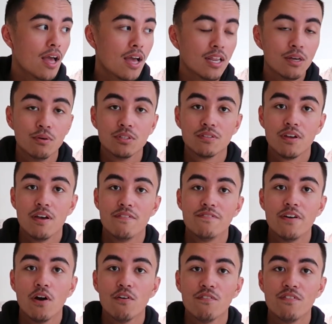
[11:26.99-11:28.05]
and it
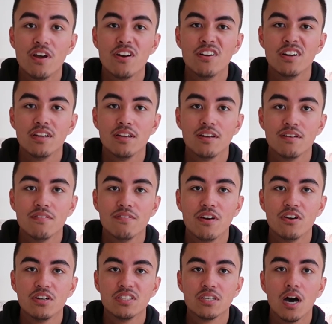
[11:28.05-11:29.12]
felt very,
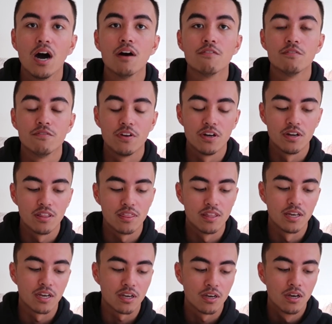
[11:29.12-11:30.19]
very tough and very
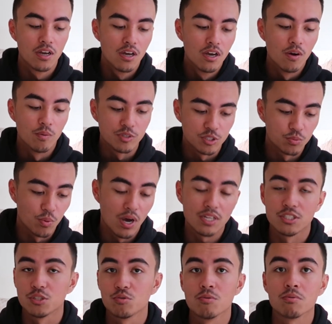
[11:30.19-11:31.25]
thick, which is why
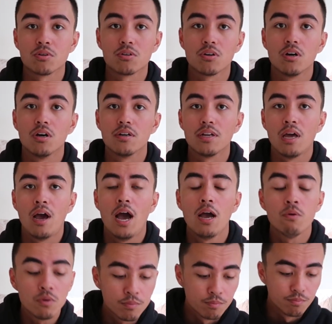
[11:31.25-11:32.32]
it's a swimming crawl. Now
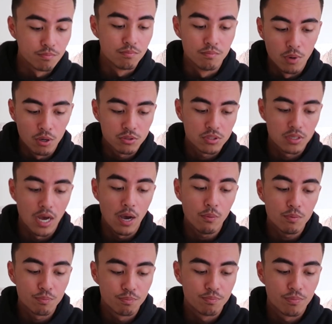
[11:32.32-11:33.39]
I
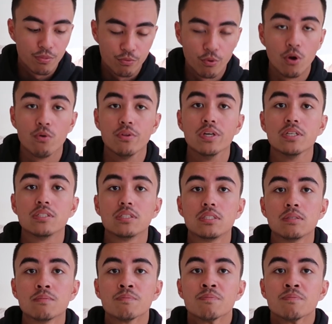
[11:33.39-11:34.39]
would throw this